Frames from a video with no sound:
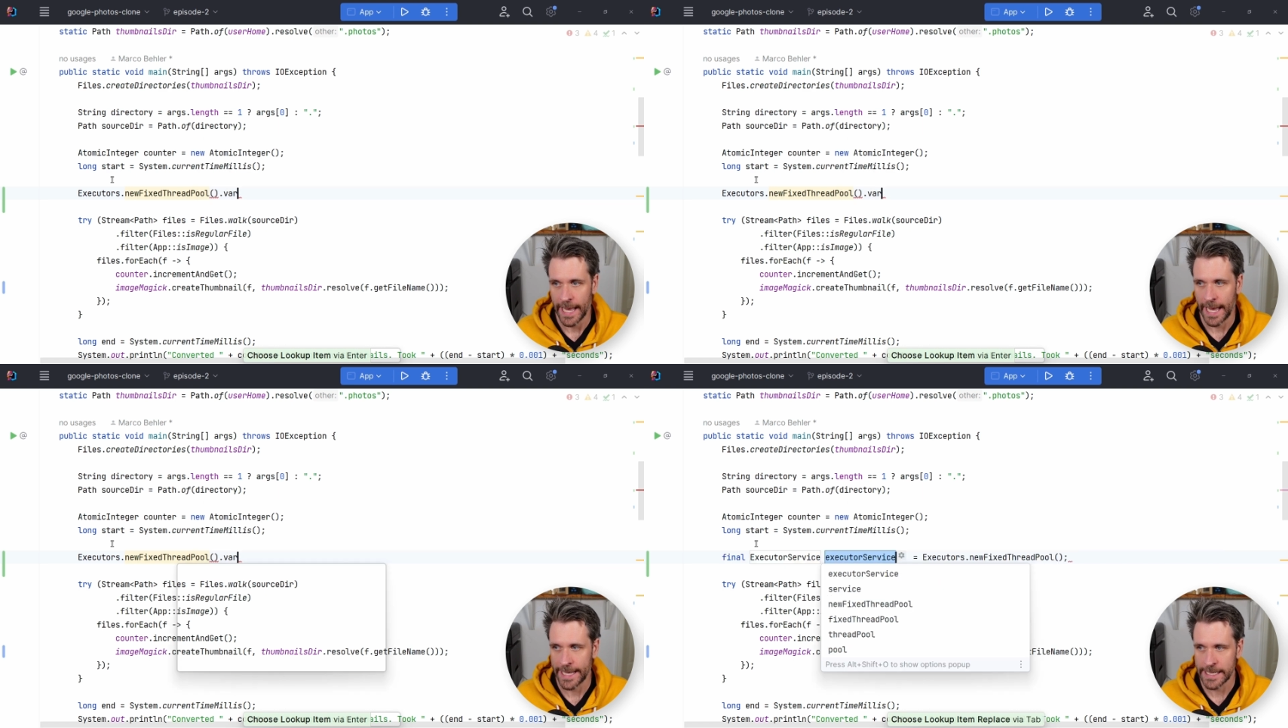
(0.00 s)

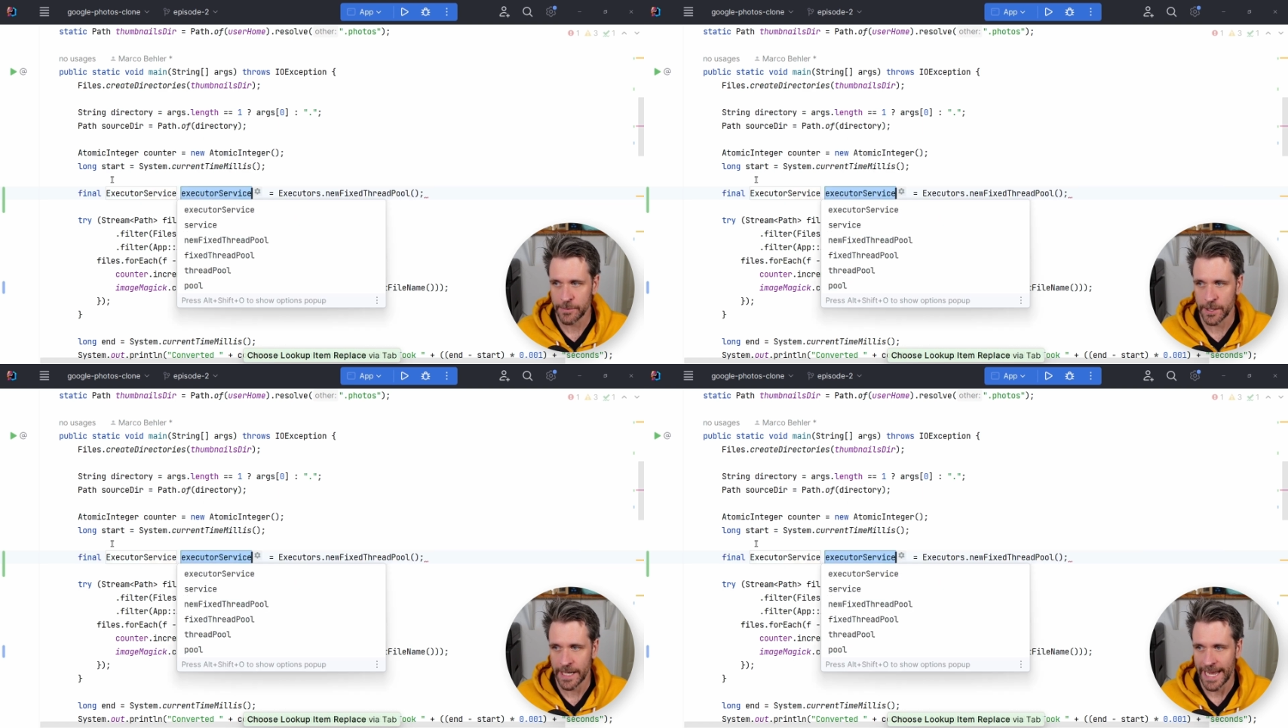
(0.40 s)
And
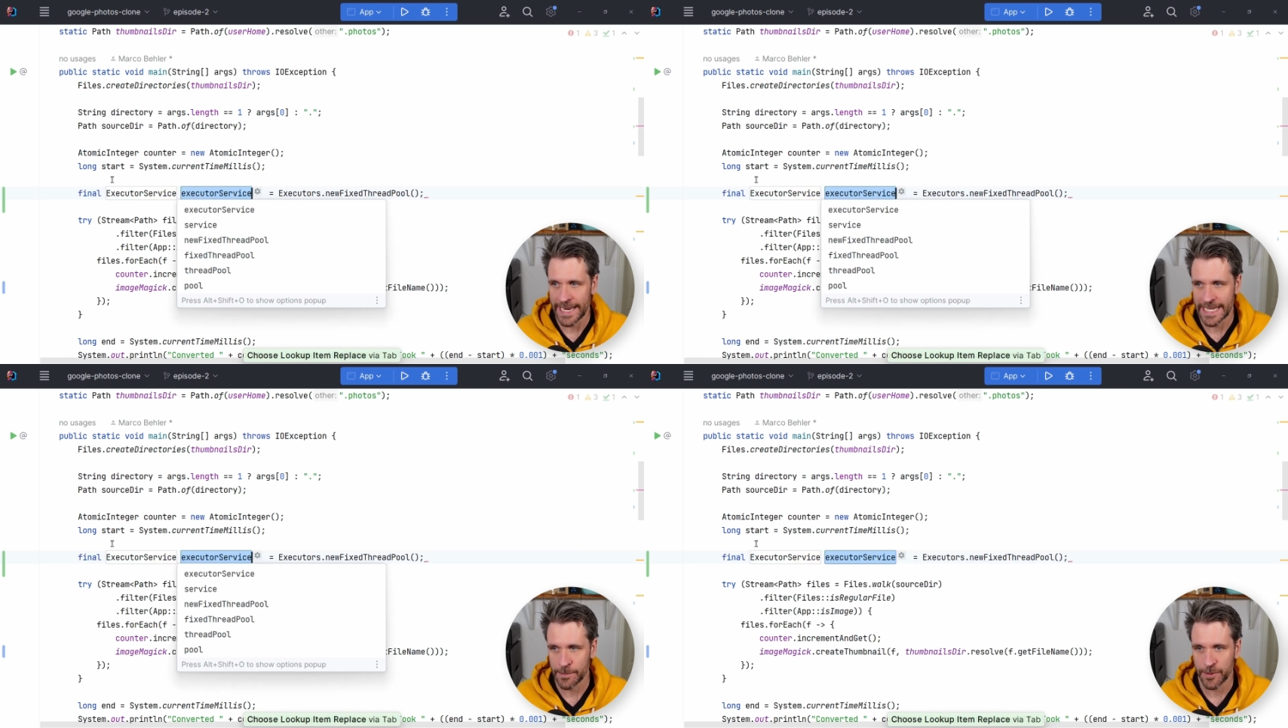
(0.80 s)
I'm going to
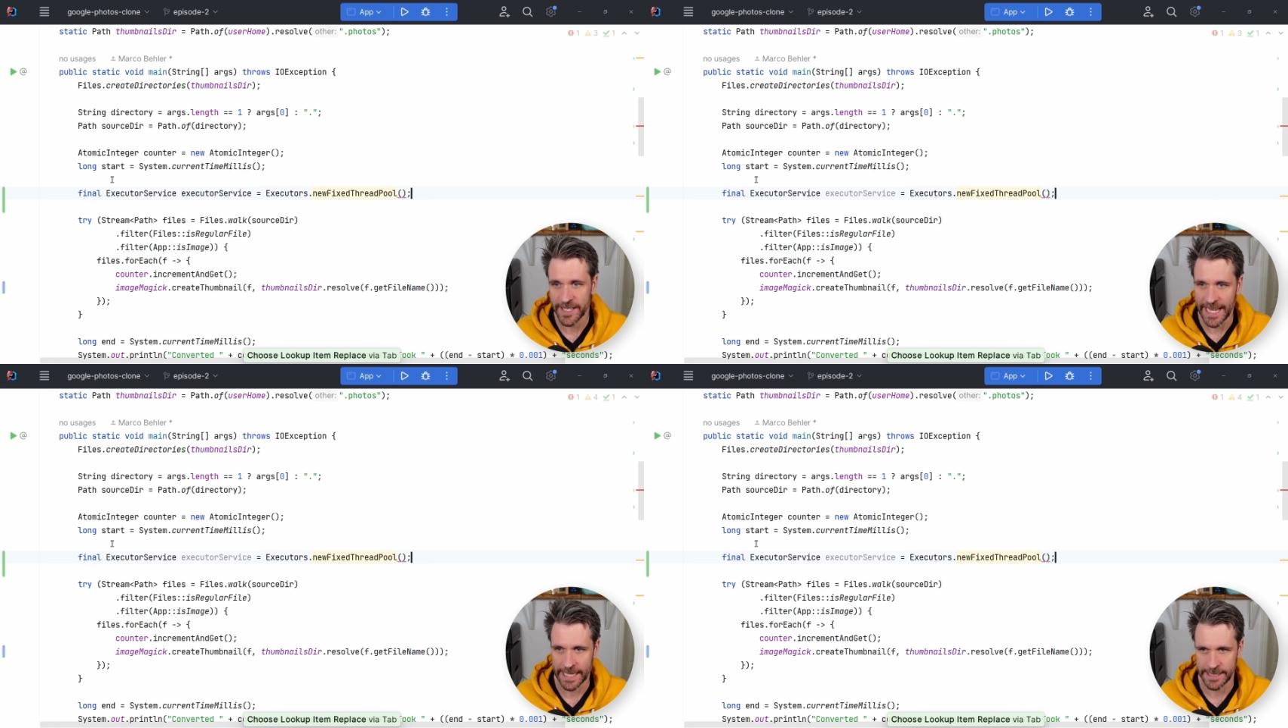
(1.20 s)
end up with
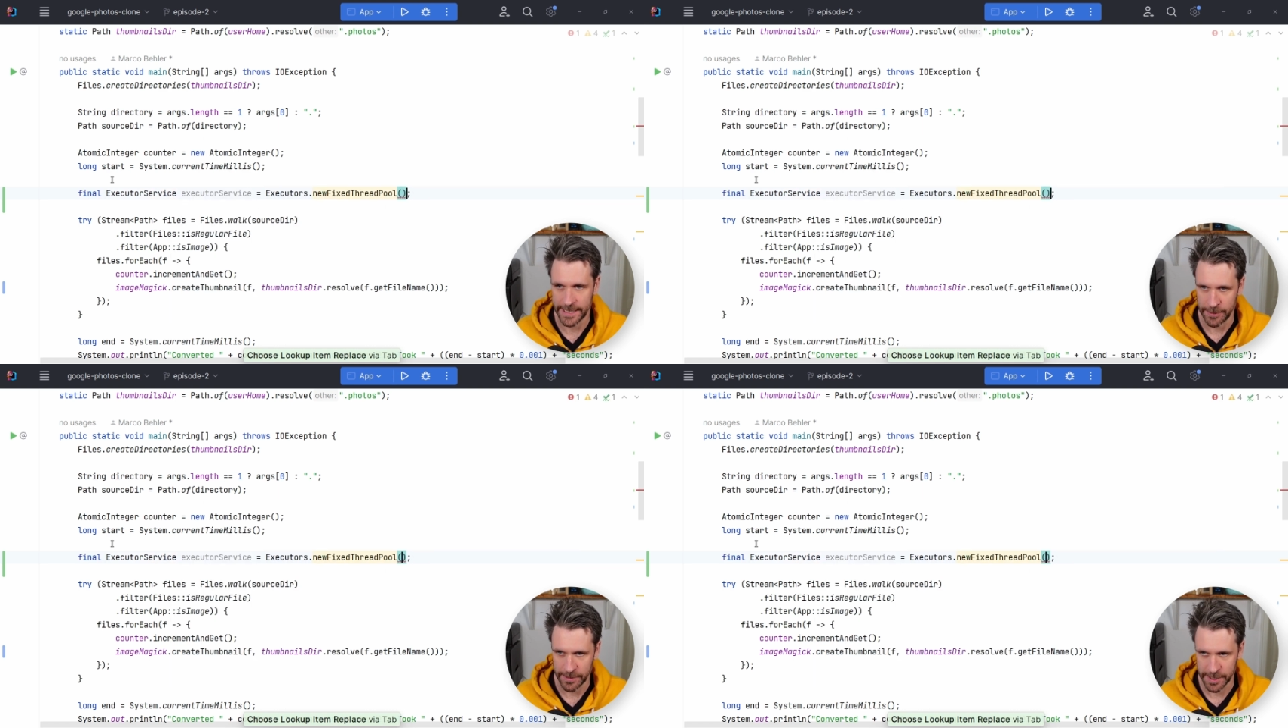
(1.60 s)
an
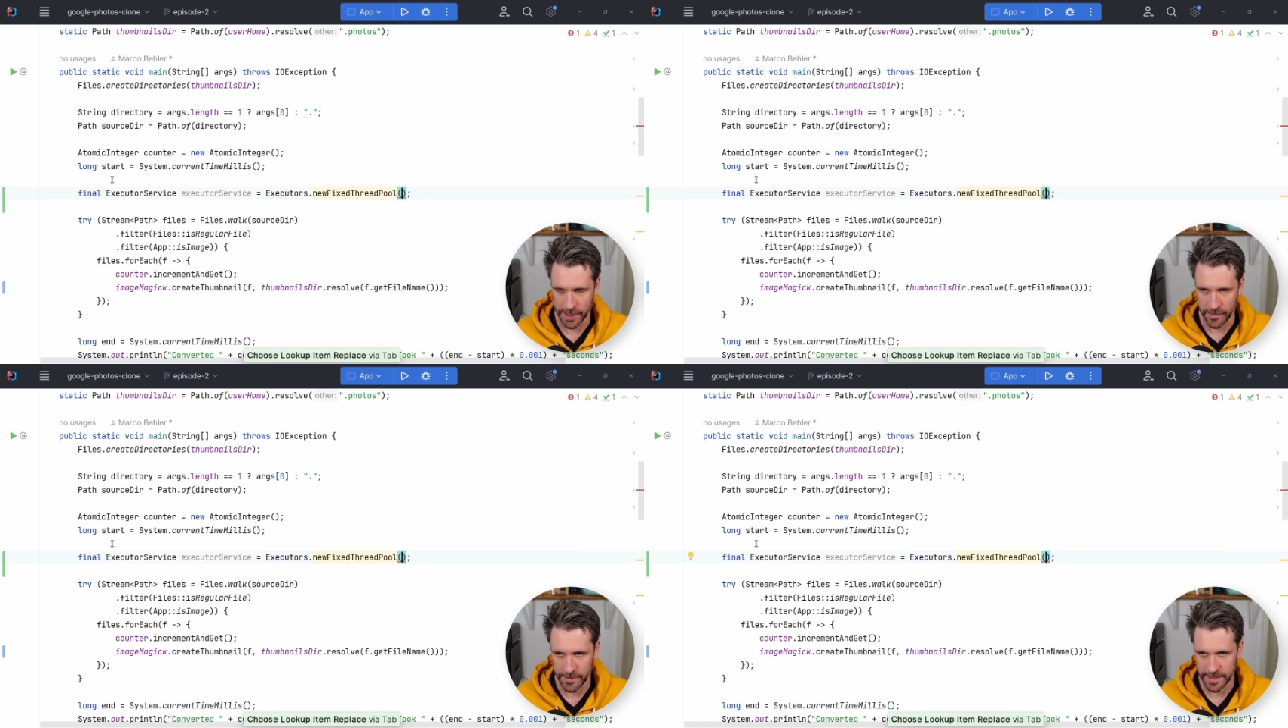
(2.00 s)
executor
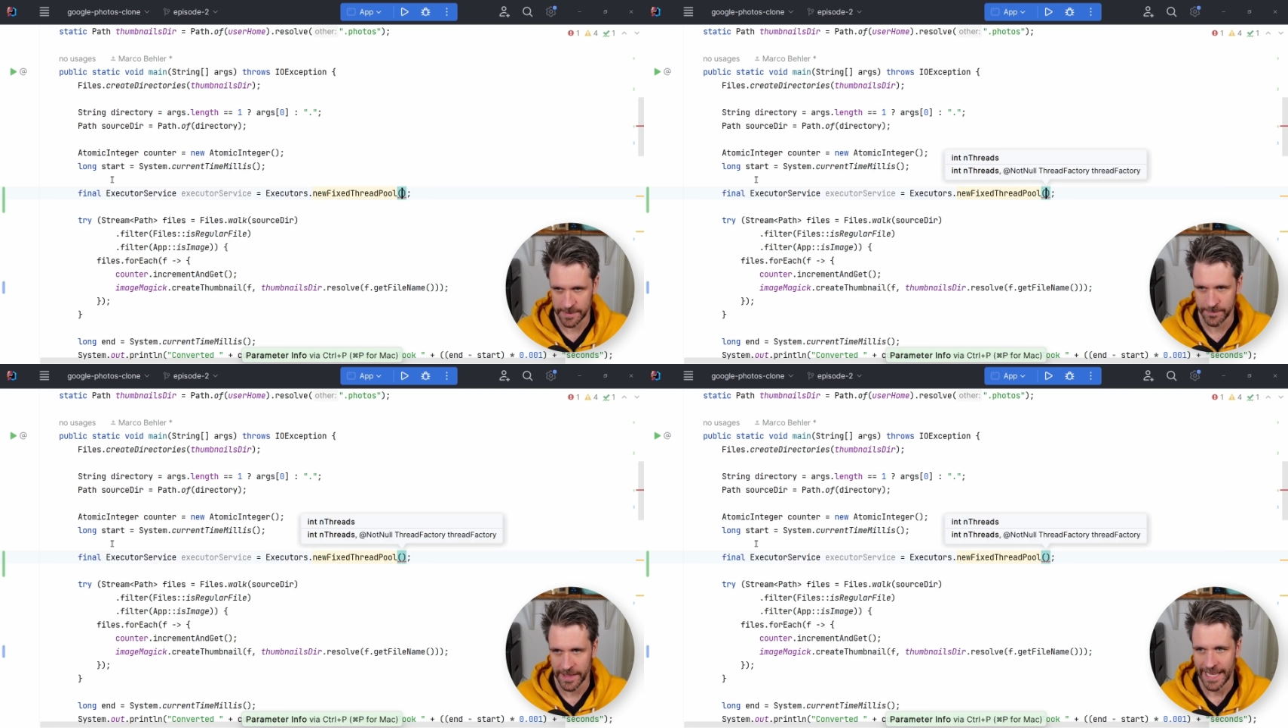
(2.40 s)
service.